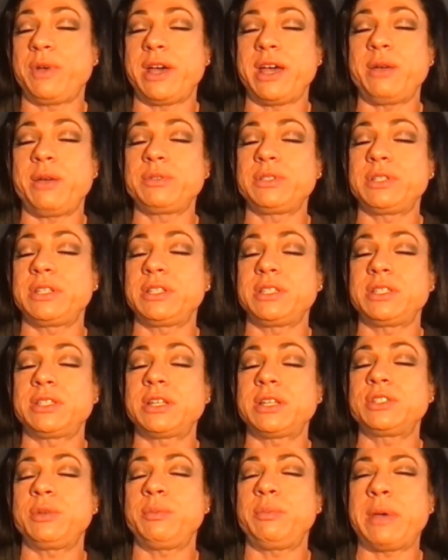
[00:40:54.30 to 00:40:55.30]
was in
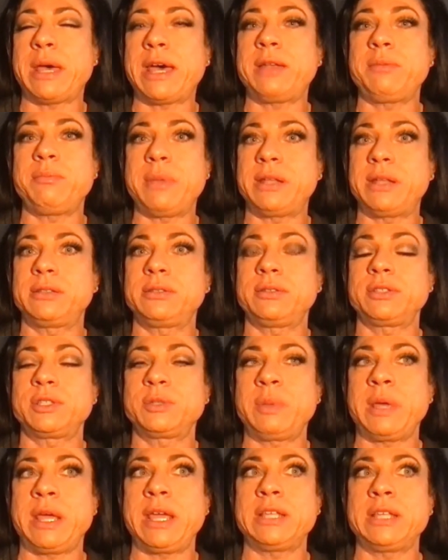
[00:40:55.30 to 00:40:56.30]
such a bad mental
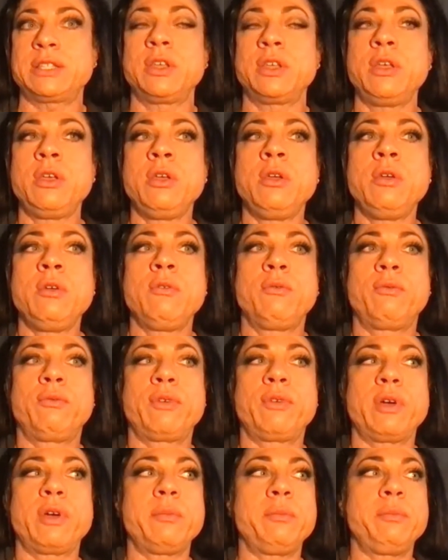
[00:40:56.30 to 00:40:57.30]
space
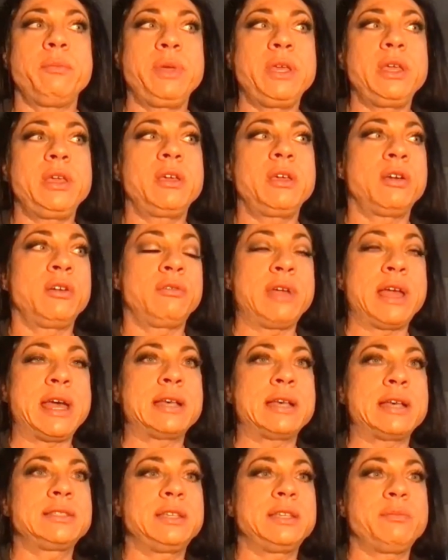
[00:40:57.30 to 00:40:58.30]
from being
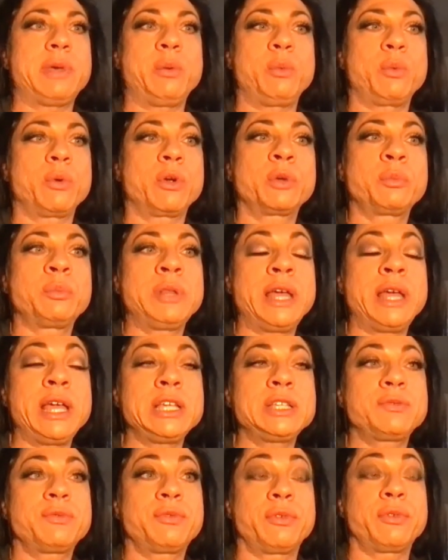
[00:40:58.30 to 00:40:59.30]
harassed in my
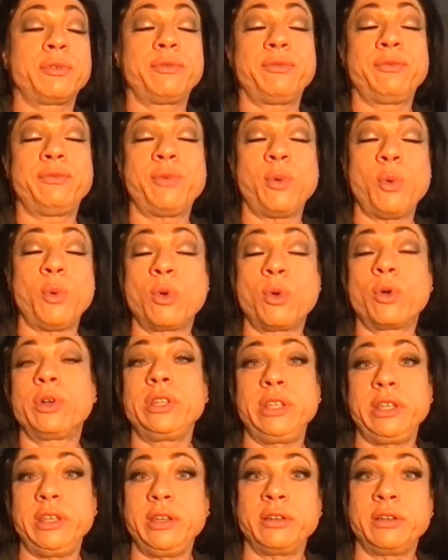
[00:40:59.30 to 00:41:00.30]
workplace for 4
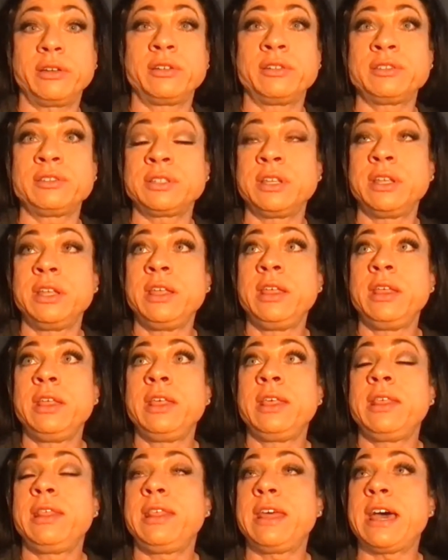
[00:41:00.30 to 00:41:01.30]
years
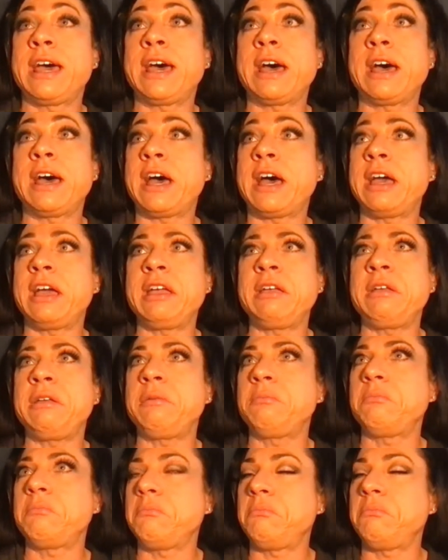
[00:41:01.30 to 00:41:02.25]
that I